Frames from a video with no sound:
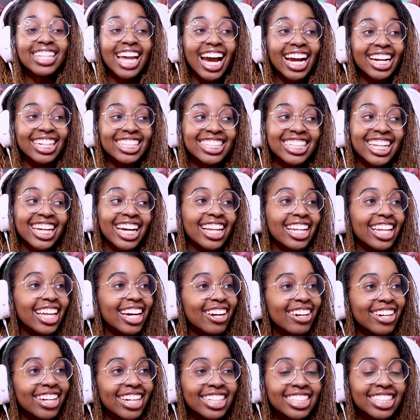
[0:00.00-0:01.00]
is actually
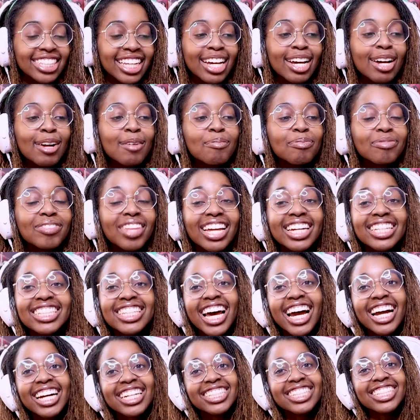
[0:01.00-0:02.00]
hilarious. That is
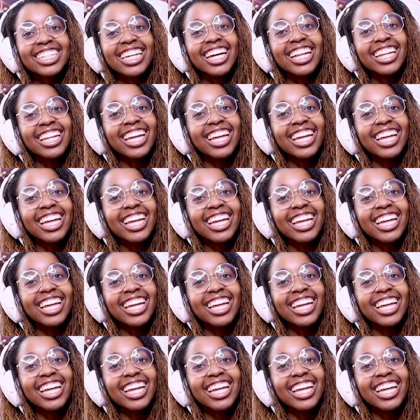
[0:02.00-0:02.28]
actually